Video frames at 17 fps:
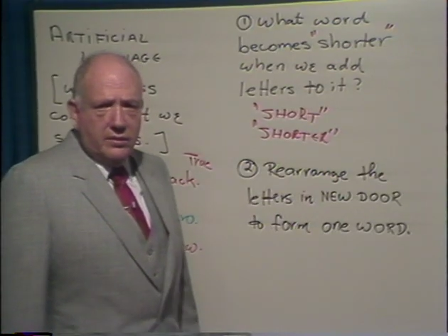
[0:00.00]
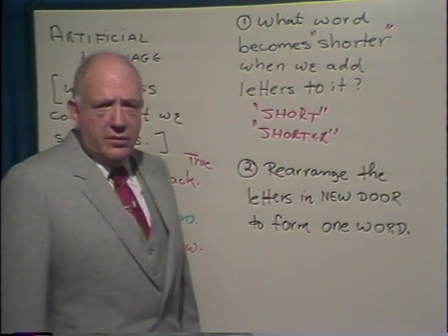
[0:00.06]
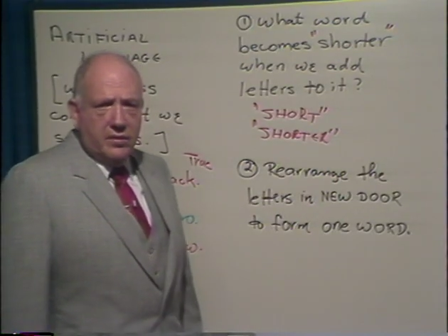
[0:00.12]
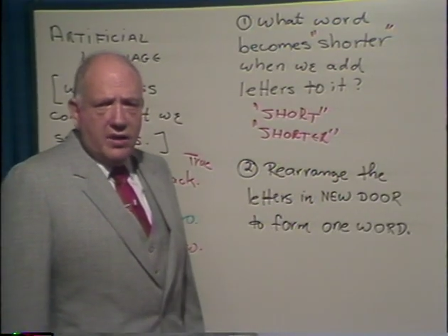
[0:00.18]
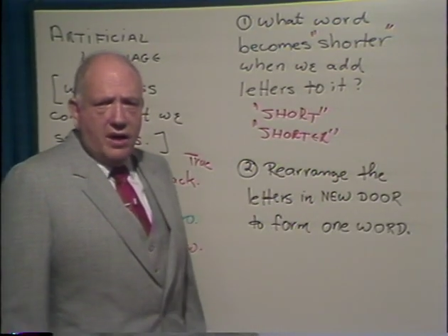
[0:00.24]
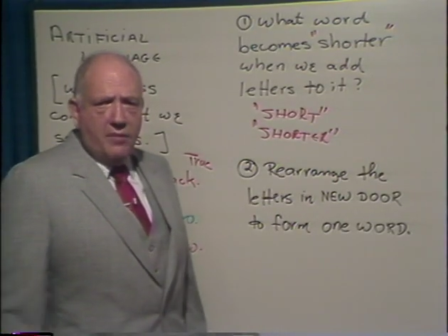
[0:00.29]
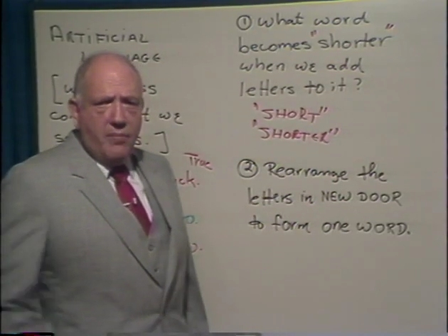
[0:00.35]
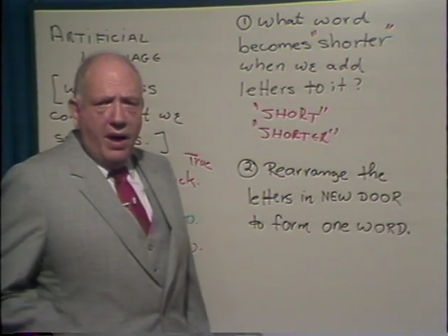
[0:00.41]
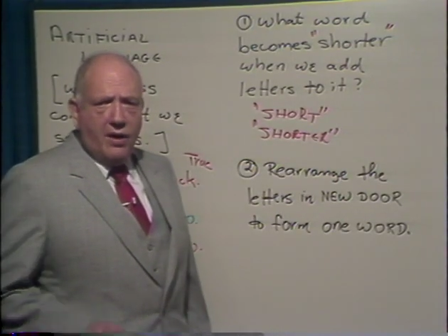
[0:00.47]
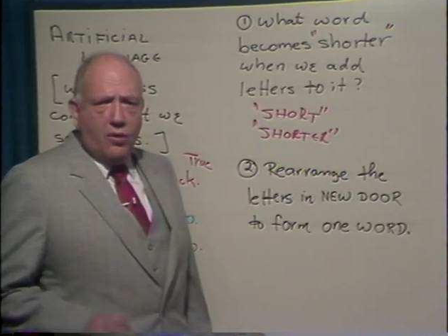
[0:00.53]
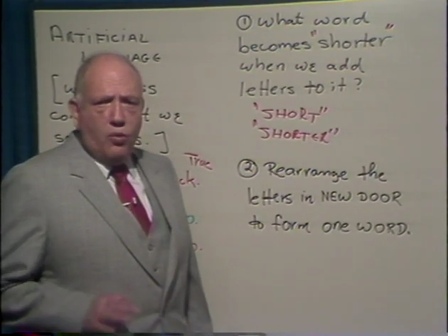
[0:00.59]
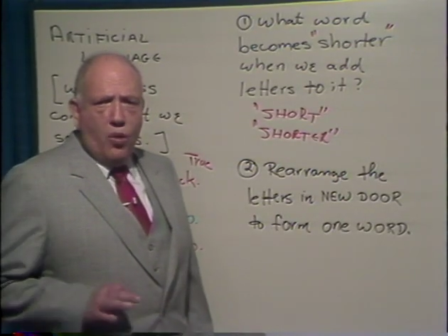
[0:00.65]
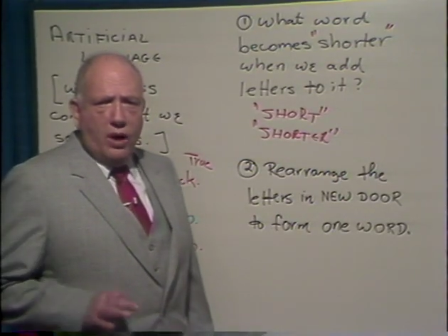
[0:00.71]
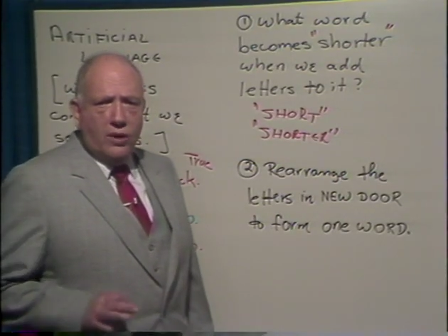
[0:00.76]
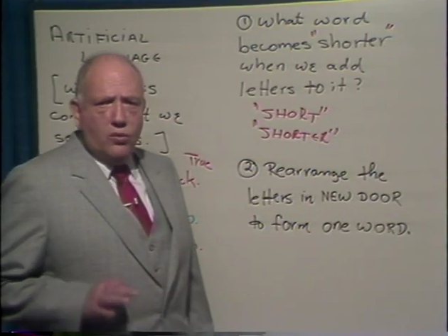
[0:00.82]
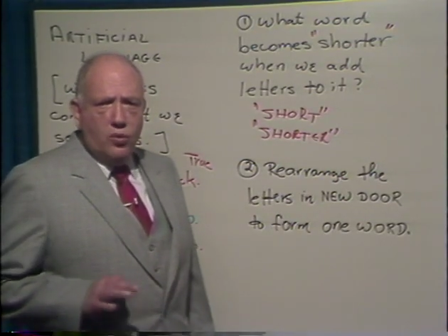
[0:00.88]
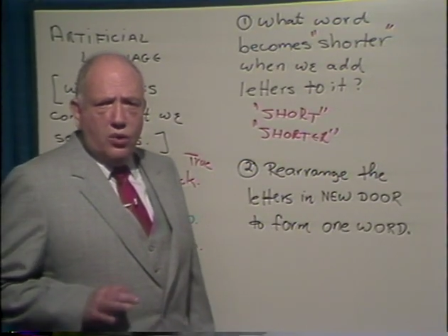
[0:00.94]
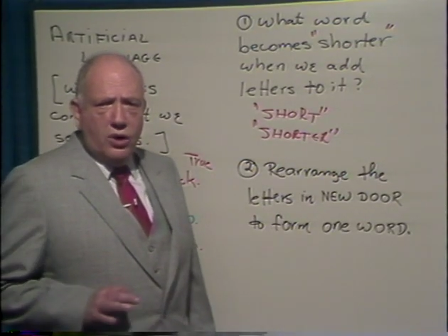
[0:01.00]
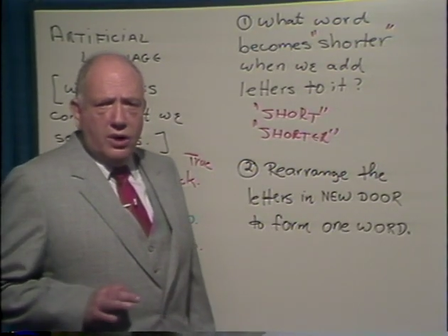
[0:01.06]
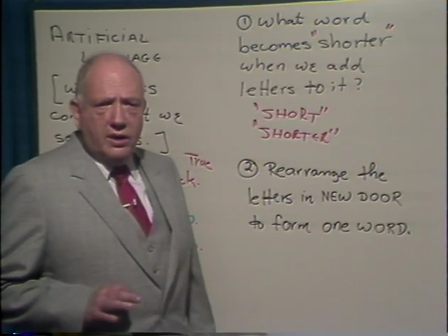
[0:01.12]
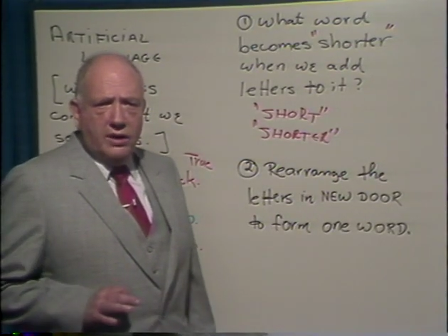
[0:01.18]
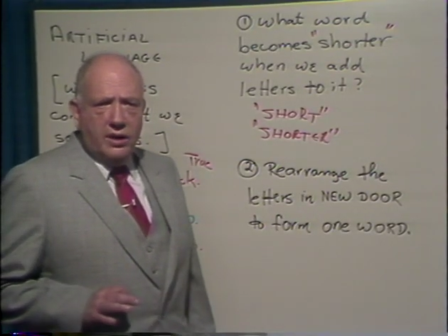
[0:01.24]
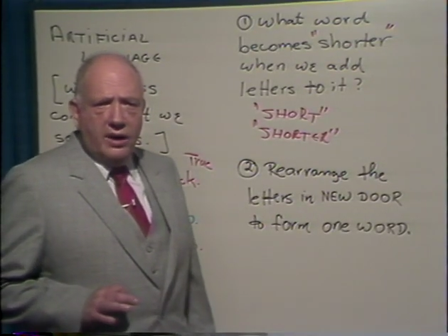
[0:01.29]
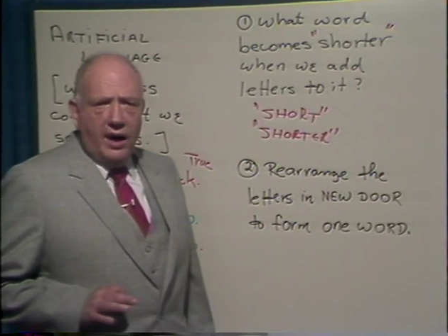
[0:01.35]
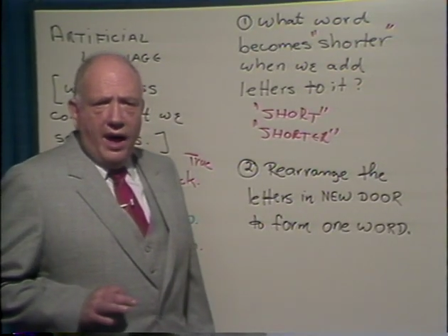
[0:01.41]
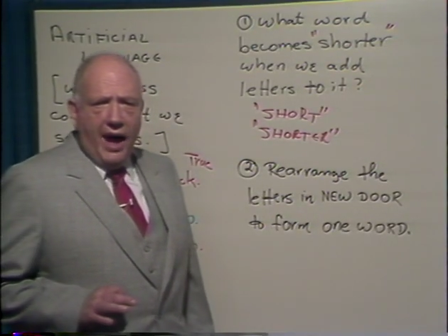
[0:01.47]
See, make one
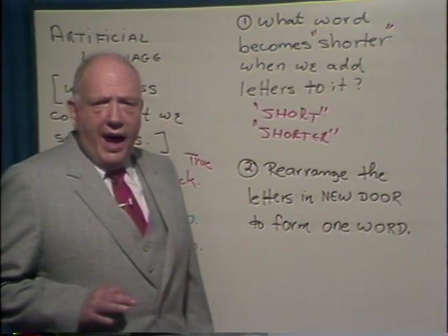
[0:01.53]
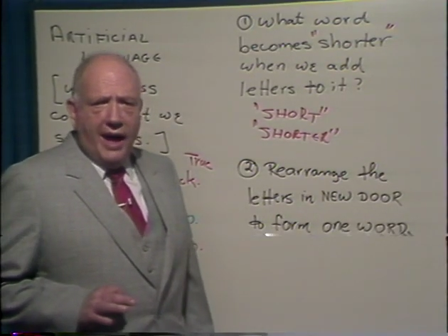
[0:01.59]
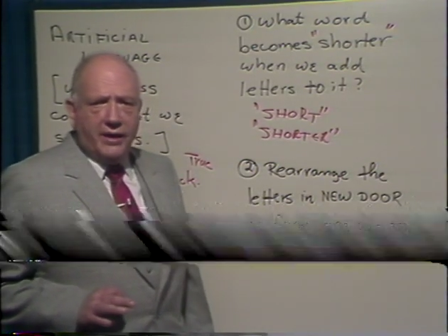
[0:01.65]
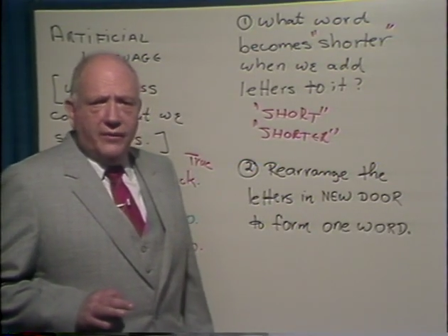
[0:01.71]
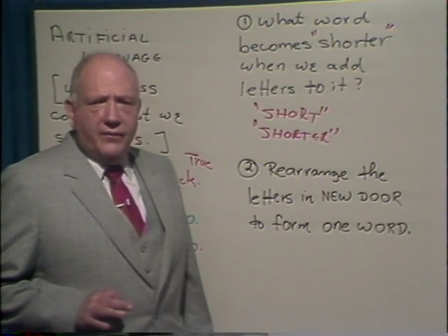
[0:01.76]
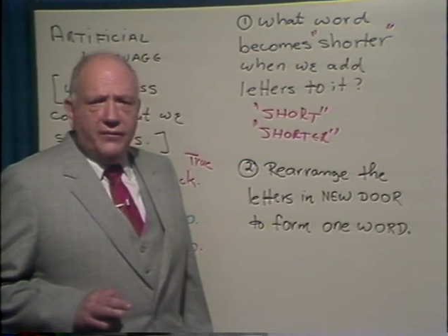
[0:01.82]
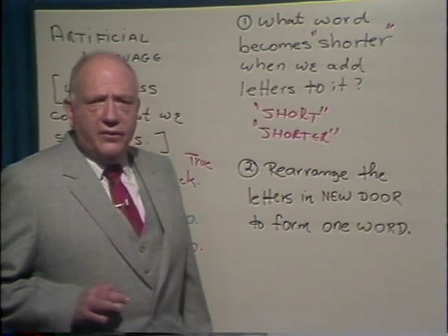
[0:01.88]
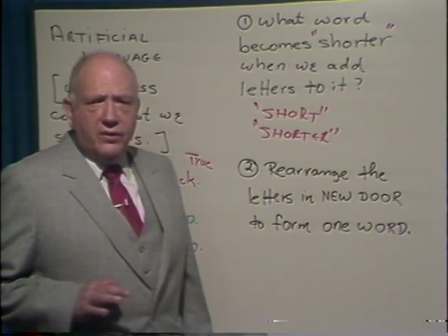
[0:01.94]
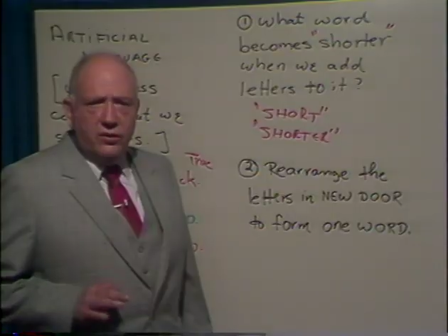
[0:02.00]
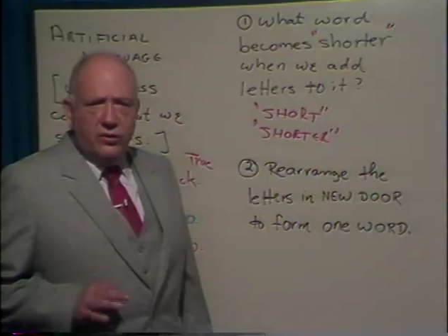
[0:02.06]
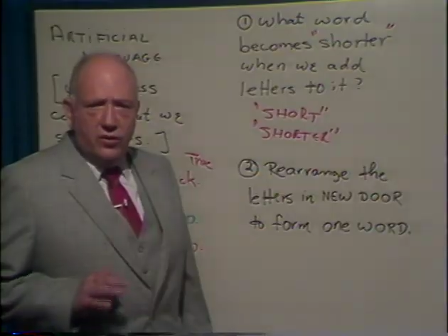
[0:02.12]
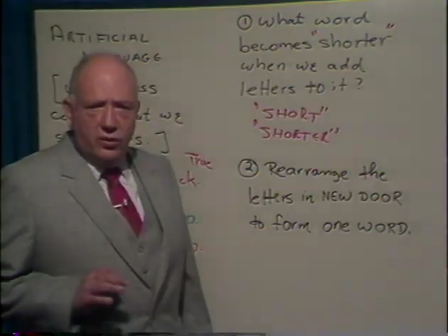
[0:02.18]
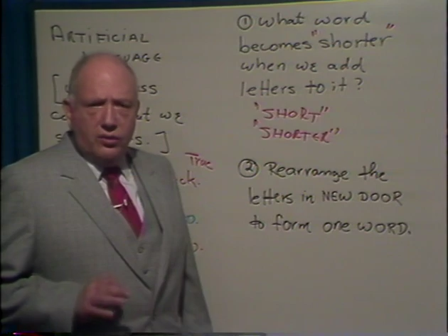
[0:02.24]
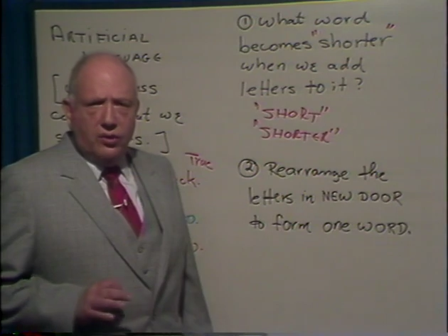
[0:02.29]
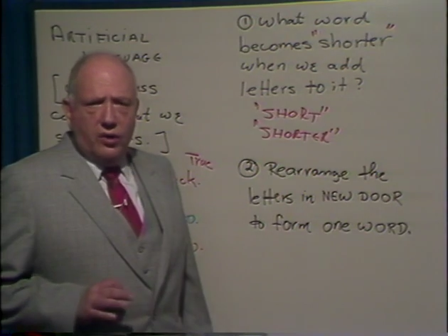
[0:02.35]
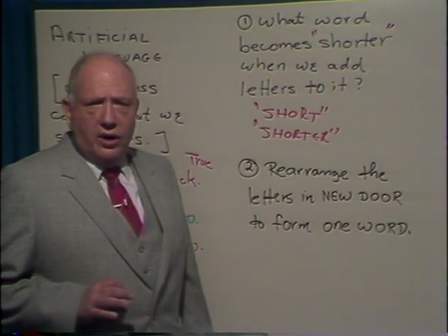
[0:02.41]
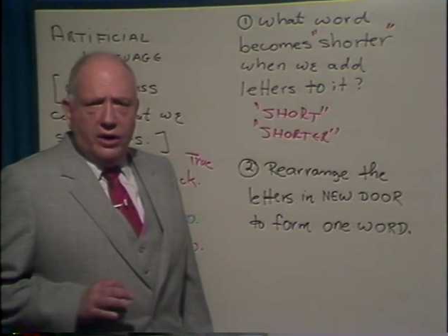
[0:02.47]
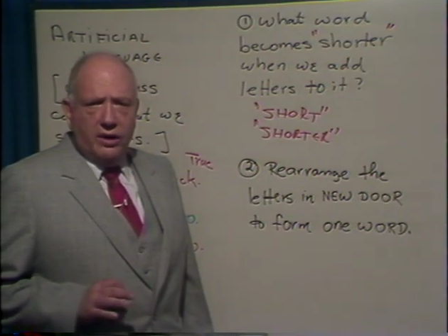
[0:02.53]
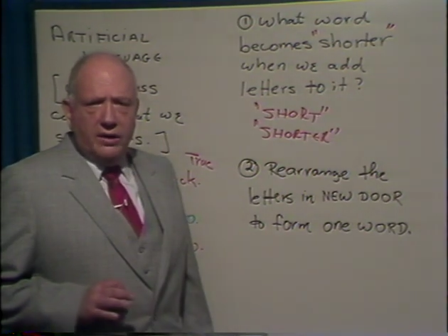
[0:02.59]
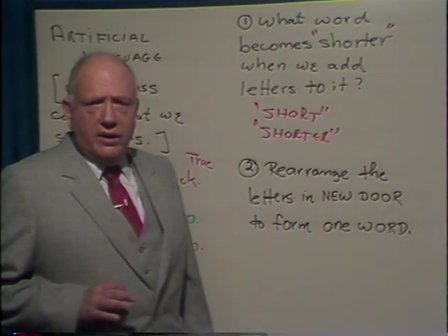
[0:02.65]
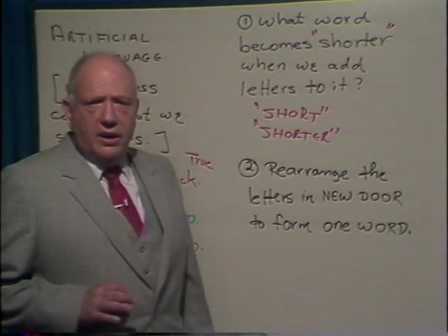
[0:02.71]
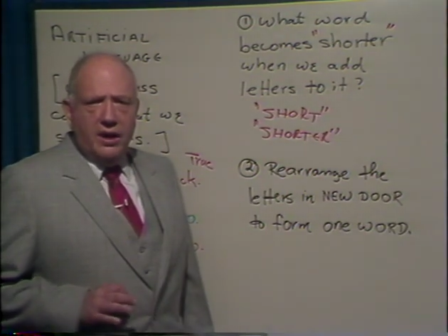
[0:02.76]
word out of new door.